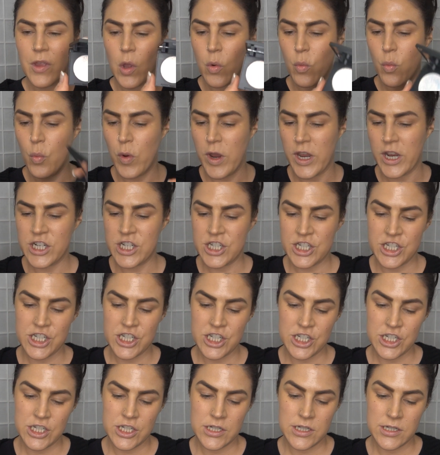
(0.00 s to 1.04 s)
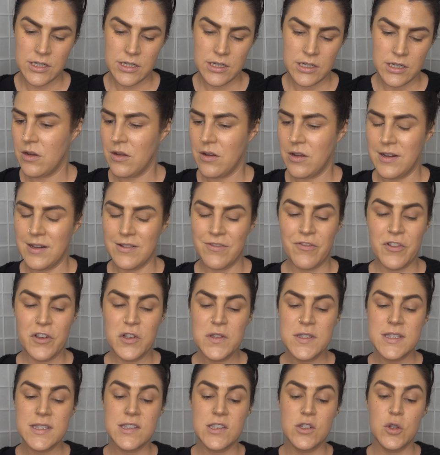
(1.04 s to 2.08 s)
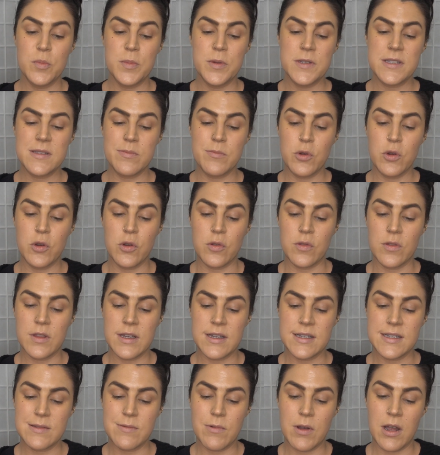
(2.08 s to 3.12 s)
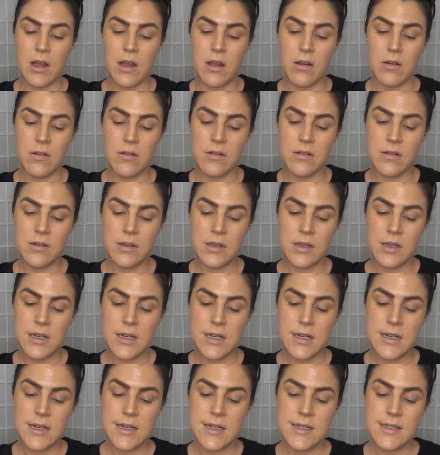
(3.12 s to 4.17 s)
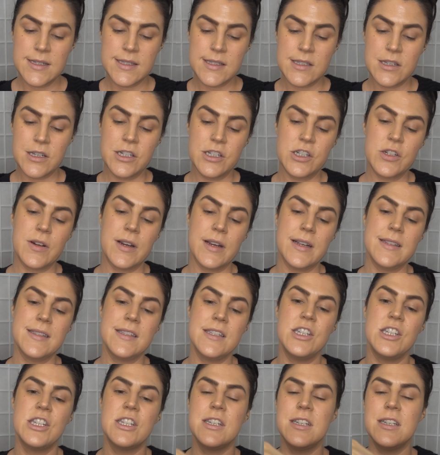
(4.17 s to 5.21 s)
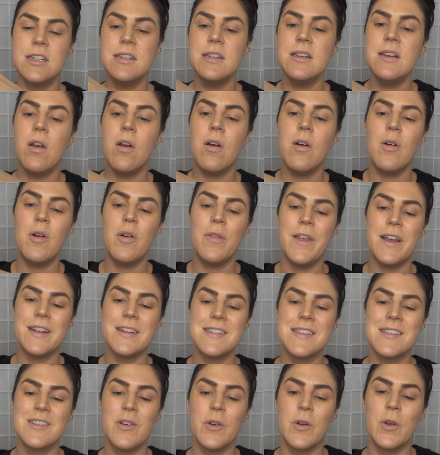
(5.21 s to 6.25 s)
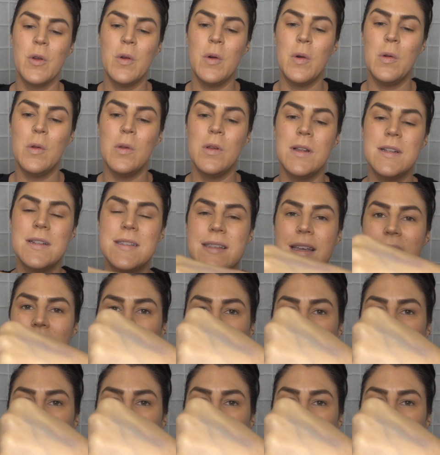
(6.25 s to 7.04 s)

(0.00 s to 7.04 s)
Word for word: which uh, feels super smooth as well. So transition, oh, that's so cool. It's like